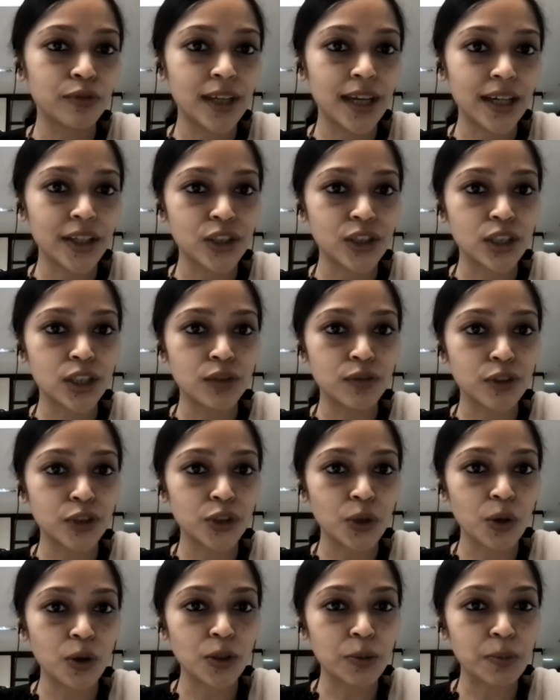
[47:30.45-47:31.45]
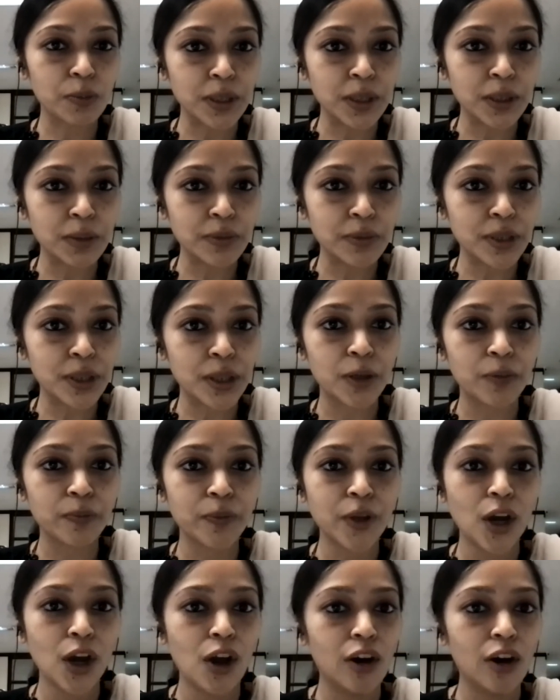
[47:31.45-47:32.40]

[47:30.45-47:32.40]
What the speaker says: the actions for short, medium term,